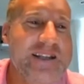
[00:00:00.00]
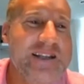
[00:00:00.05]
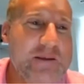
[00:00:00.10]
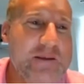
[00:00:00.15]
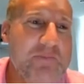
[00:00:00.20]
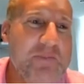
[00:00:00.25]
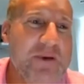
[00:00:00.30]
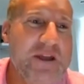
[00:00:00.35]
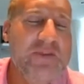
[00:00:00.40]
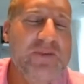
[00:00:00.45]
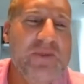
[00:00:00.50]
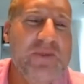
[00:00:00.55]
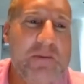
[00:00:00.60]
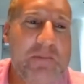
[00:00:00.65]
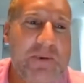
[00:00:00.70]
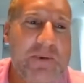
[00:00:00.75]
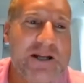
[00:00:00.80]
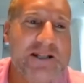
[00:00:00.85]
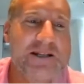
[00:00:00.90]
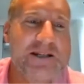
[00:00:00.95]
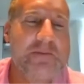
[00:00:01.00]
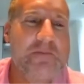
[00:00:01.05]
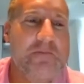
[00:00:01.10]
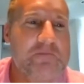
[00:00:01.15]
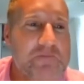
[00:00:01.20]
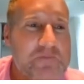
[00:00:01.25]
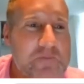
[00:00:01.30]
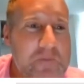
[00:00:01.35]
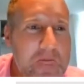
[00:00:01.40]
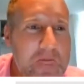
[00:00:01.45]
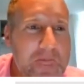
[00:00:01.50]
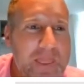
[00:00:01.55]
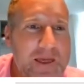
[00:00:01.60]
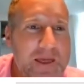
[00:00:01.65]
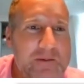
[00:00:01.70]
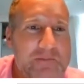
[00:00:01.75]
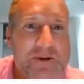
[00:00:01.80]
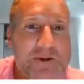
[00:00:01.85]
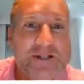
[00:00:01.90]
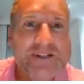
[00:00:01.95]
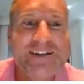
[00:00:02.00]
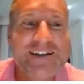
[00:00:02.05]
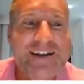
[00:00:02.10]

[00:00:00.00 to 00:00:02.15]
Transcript: He bit the bottom but